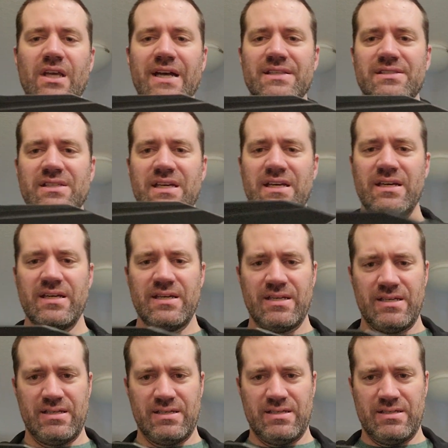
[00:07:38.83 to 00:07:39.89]
I'd
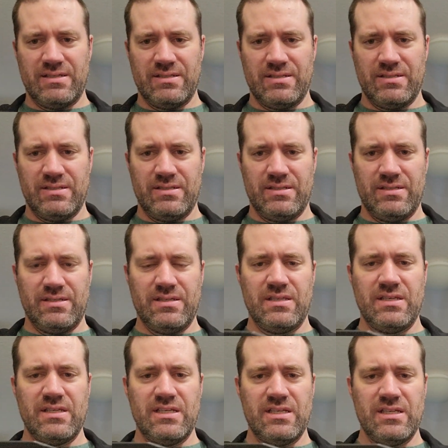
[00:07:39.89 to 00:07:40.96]
say
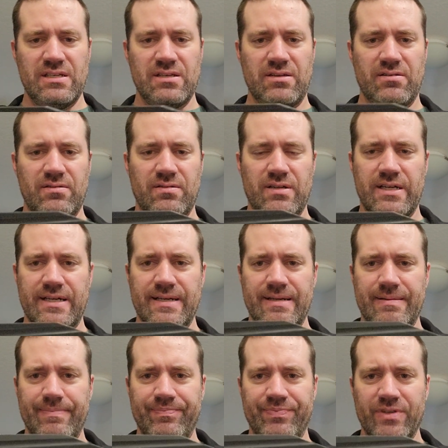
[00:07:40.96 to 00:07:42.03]
the
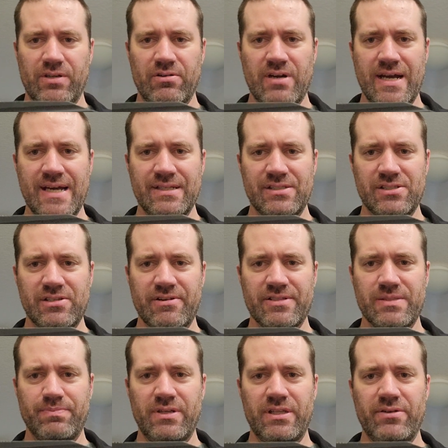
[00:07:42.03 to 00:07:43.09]
grind
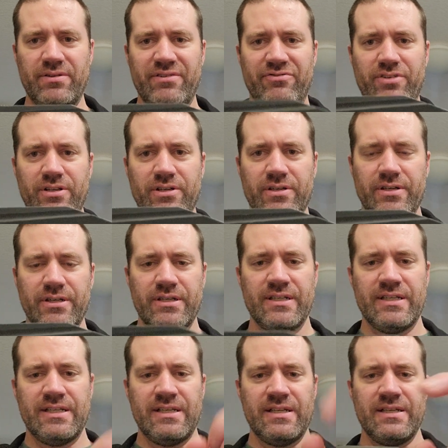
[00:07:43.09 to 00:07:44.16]
starts below the fuller,
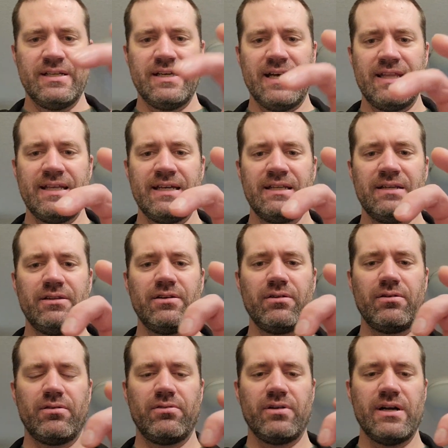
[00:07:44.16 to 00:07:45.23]
and then the
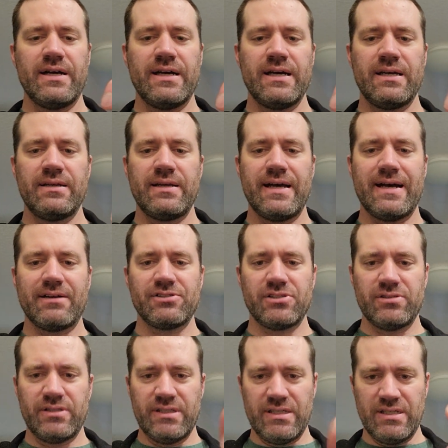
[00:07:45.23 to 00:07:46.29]
grind
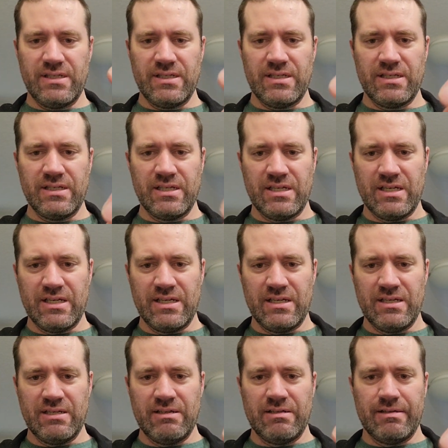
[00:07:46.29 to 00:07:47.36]
actually,
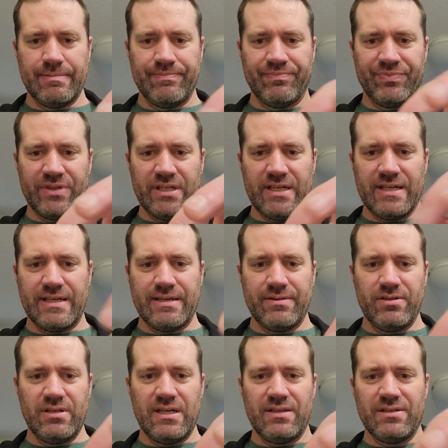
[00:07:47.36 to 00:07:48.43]

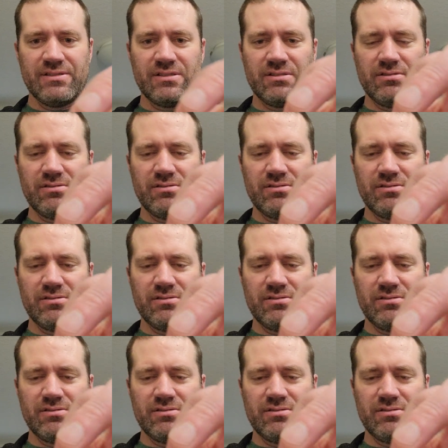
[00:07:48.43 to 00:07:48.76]
you get the